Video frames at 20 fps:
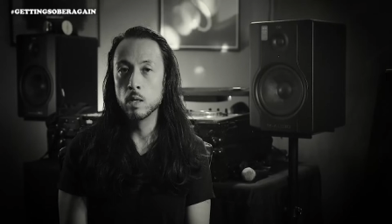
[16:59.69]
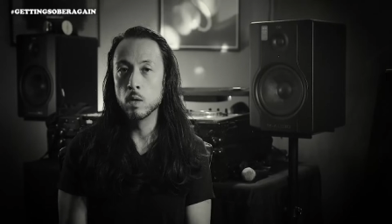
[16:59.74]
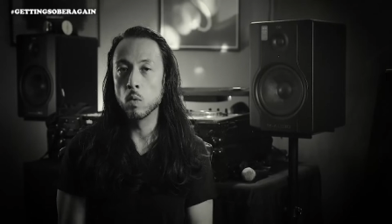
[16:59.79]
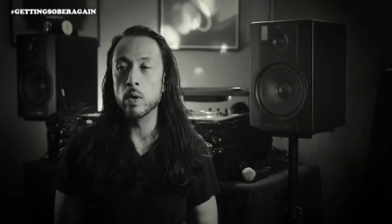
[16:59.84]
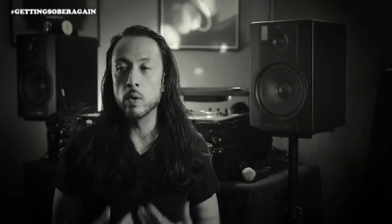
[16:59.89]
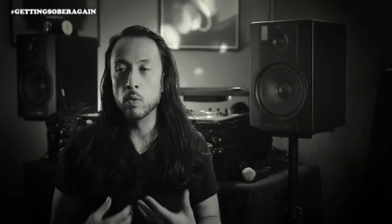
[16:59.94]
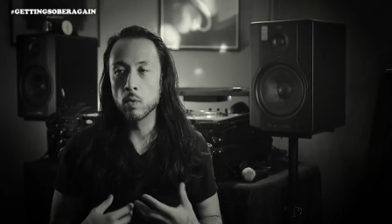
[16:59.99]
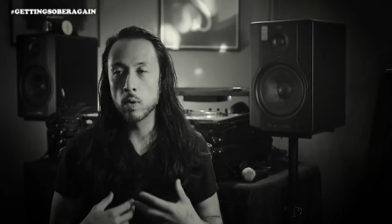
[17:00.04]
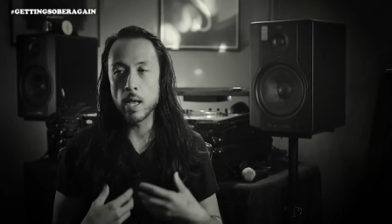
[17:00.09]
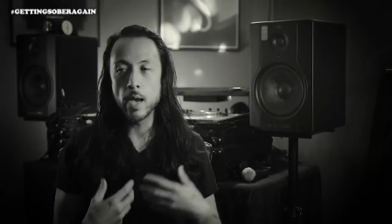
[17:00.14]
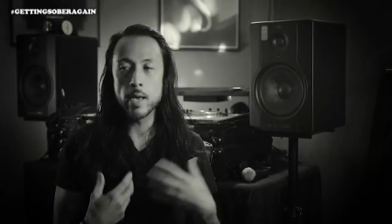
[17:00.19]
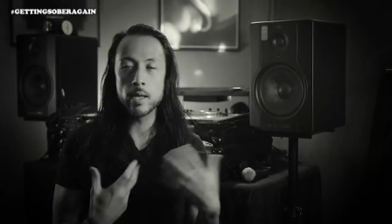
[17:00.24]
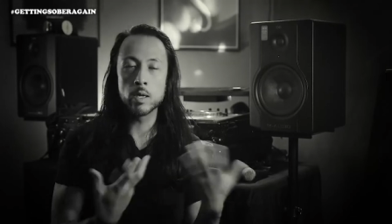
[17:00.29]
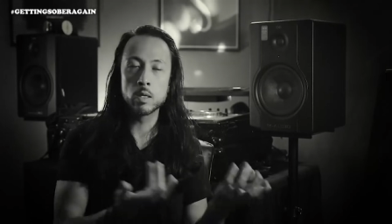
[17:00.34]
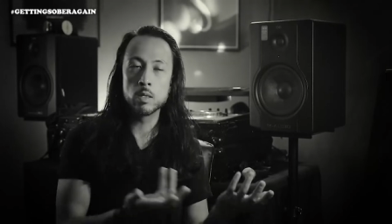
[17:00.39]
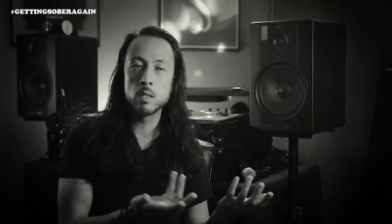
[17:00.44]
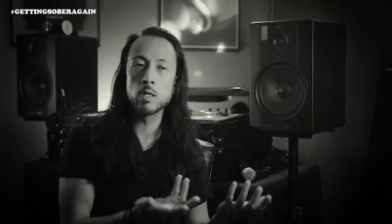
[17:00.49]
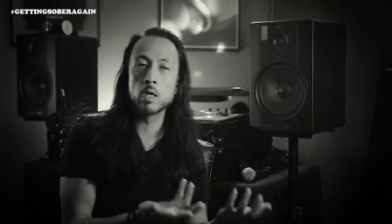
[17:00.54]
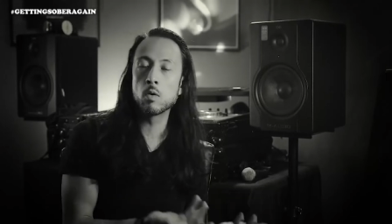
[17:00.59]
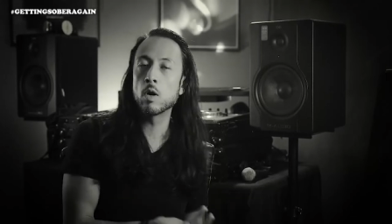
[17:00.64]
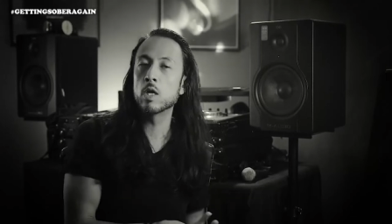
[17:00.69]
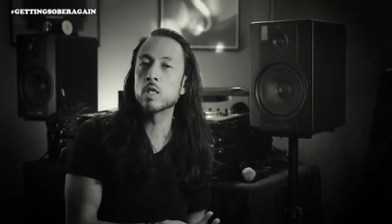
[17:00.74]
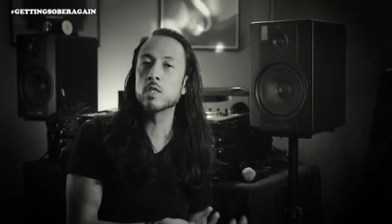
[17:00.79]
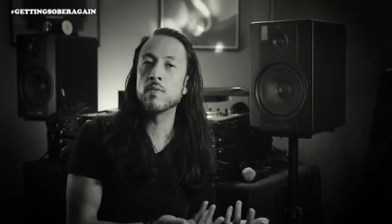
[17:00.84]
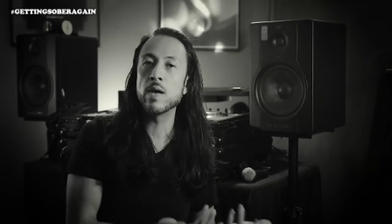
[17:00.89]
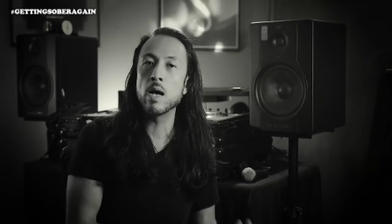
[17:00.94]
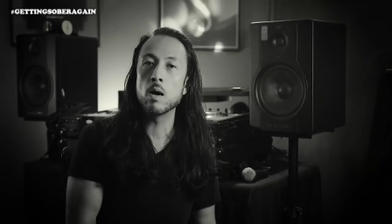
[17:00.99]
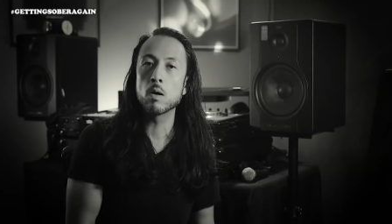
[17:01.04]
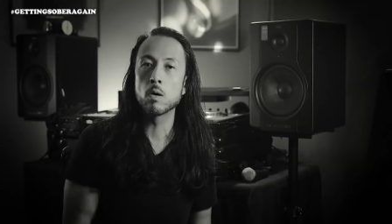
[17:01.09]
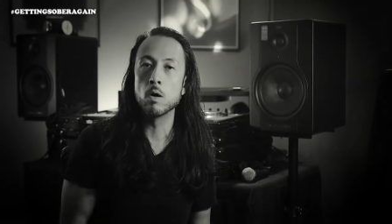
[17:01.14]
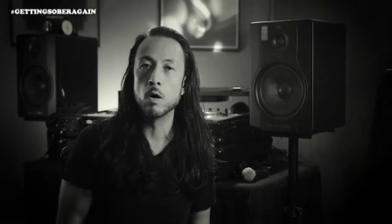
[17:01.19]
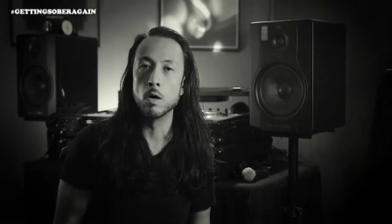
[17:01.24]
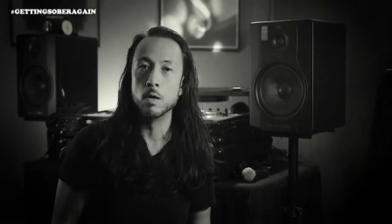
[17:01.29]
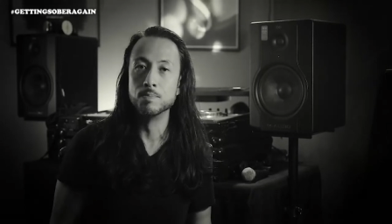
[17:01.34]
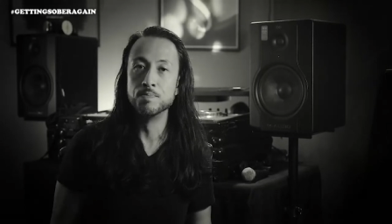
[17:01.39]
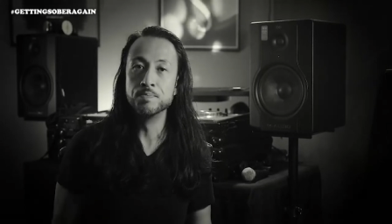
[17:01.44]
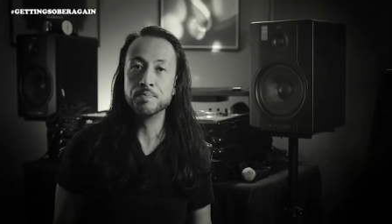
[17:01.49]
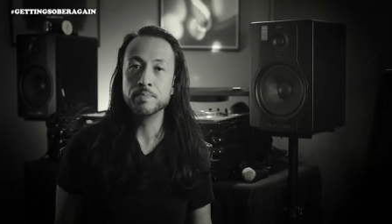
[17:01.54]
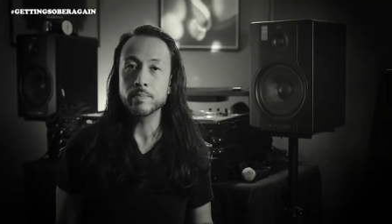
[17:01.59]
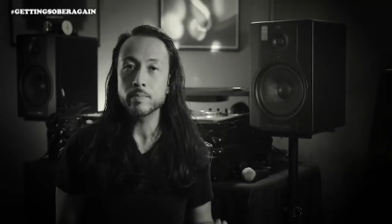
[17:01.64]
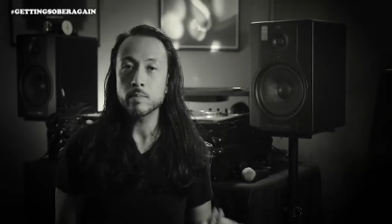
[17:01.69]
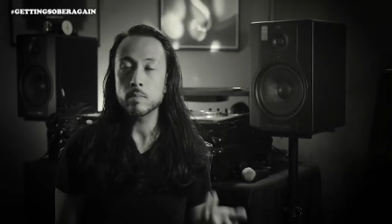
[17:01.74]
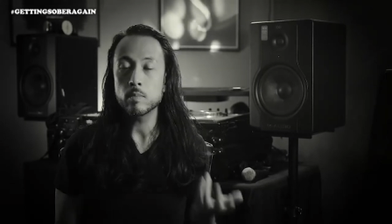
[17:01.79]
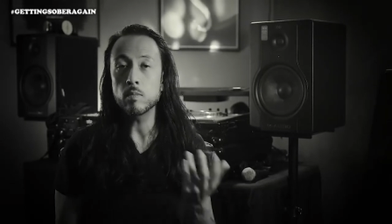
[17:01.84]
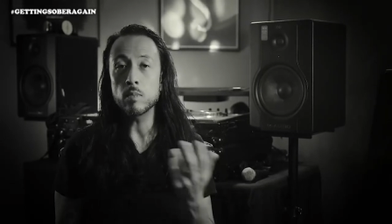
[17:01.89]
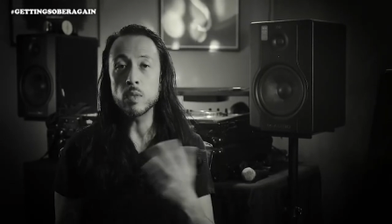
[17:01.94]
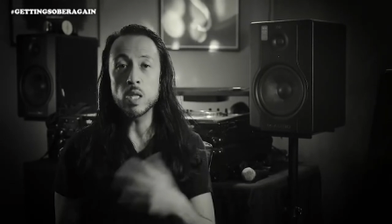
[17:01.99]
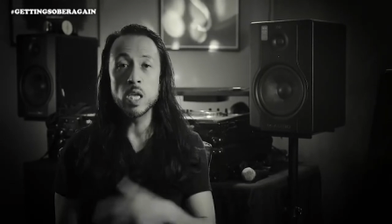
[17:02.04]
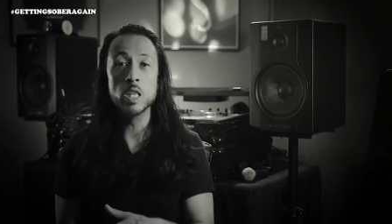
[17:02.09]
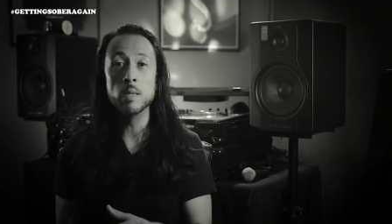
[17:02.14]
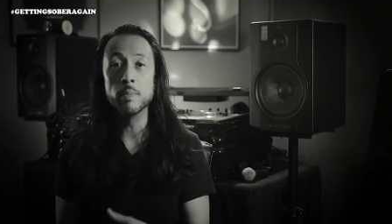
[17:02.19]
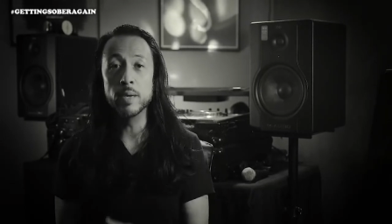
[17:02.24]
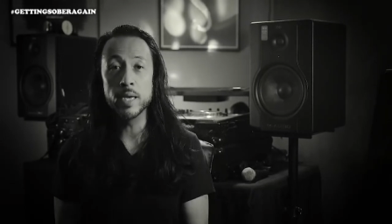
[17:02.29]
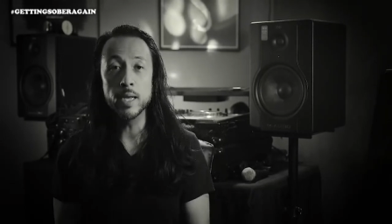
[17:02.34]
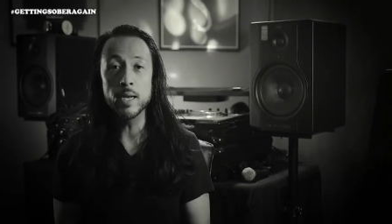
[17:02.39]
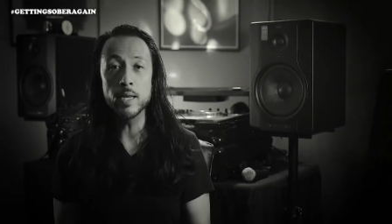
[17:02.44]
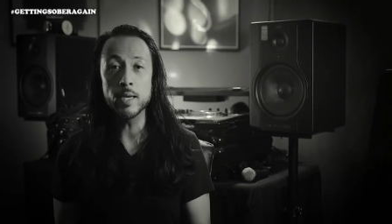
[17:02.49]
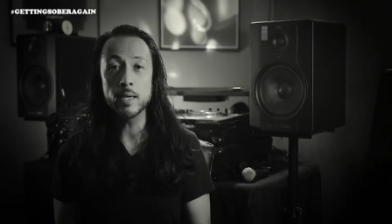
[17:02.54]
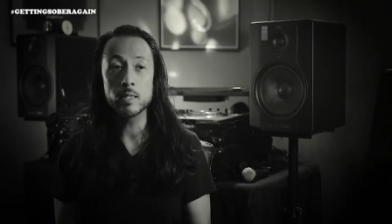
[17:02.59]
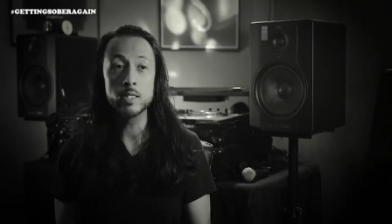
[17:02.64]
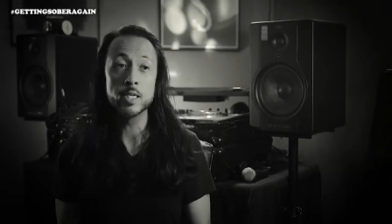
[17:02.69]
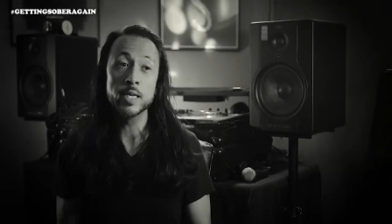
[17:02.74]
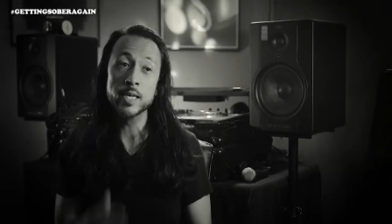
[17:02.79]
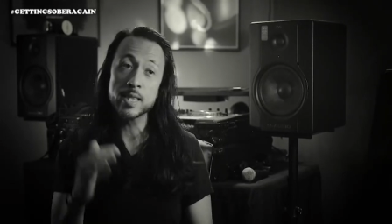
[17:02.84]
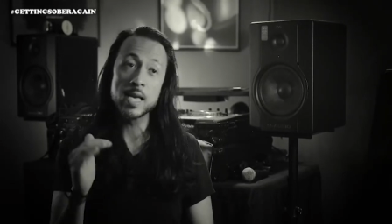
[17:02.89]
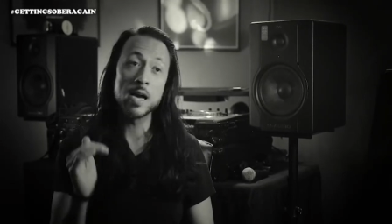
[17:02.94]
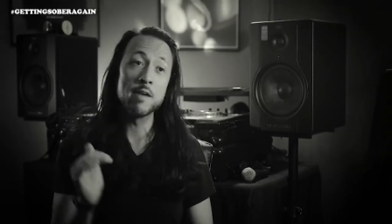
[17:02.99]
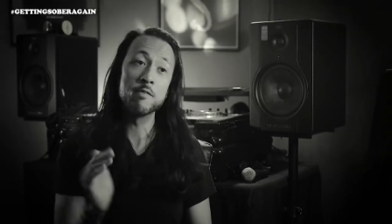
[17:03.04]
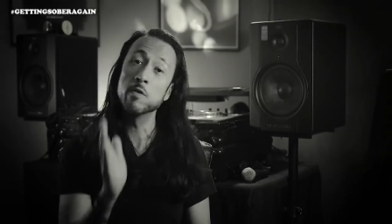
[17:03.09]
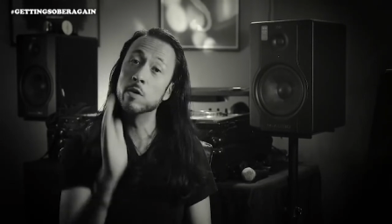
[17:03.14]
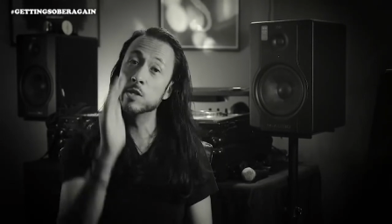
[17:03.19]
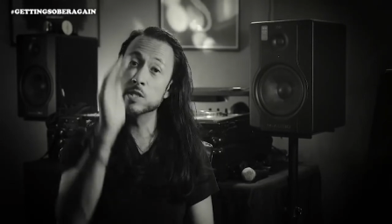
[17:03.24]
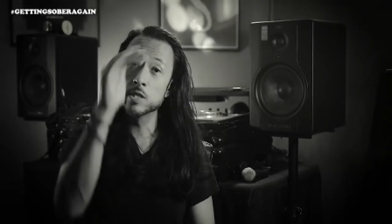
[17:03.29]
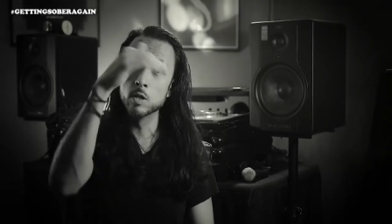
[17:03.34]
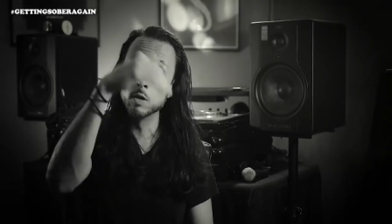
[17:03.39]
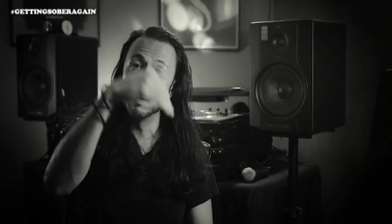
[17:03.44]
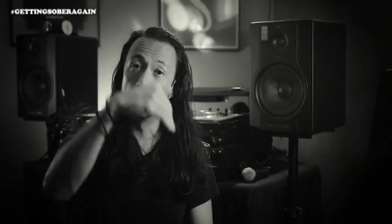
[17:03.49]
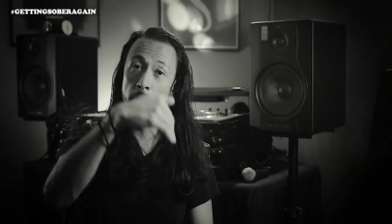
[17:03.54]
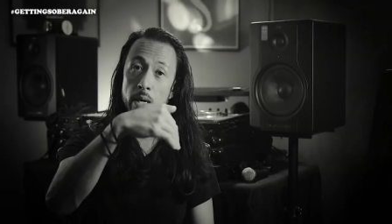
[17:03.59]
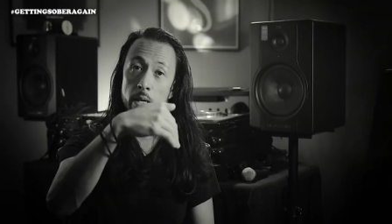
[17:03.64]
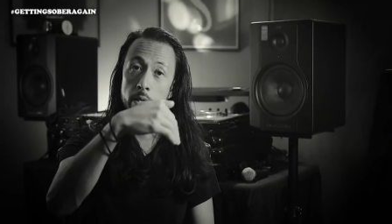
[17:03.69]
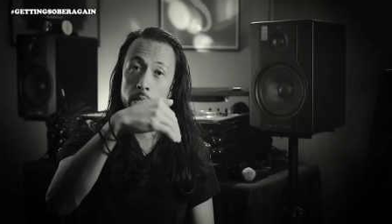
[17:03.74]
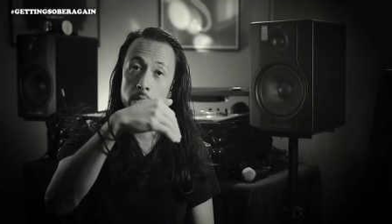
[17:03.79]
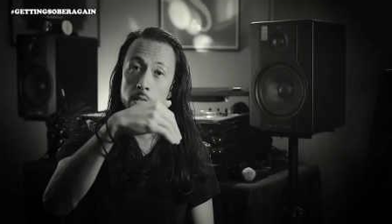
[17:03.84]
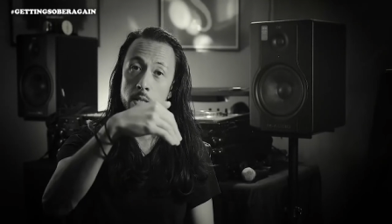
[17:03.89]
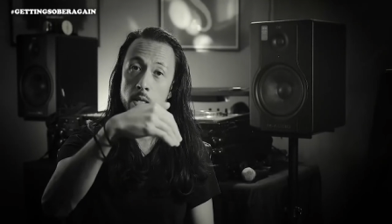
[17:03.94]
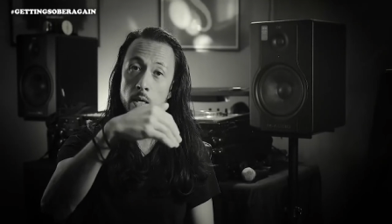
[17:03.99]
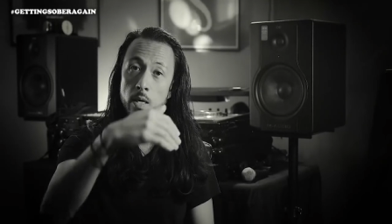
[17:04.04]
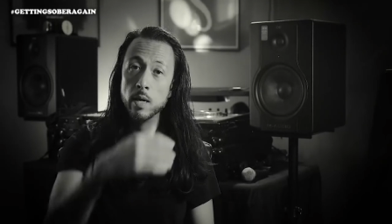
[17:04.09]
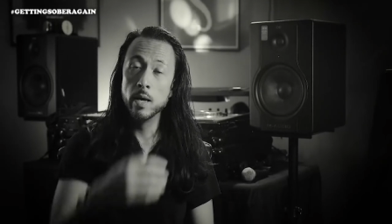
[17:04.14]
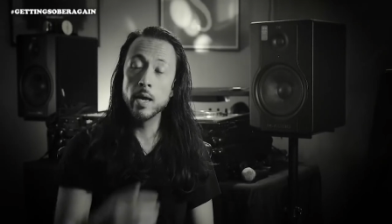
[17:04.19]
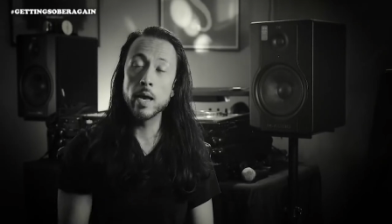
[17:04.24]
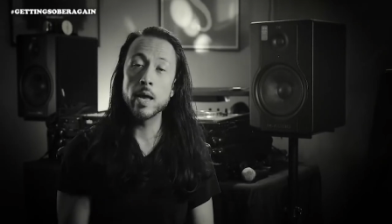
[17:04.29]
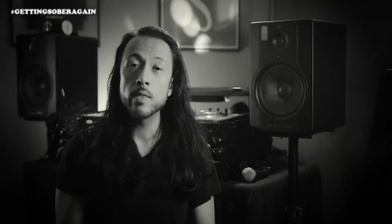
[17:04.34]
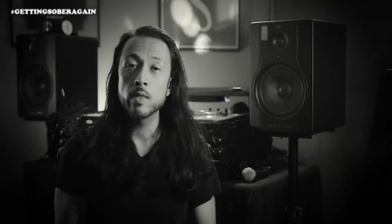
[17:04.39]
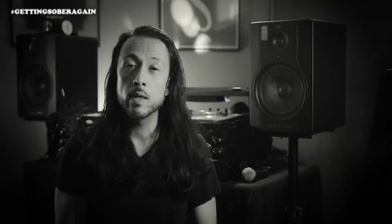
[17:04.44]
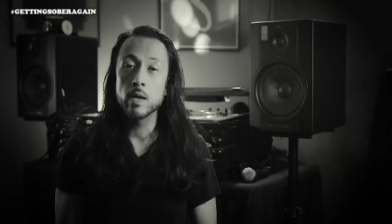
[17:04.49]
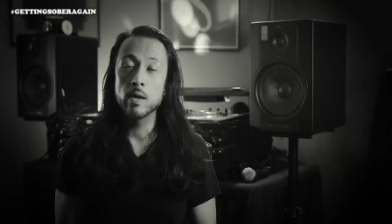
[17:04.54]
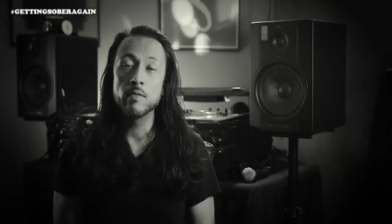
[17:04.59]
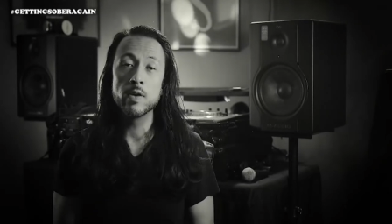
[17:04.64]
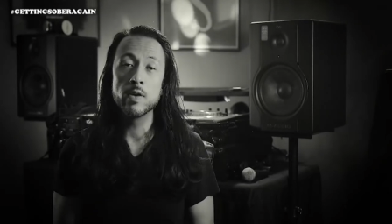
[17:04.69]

We rely on the crutch of alcohol in the beginning to get that first little buzz, and then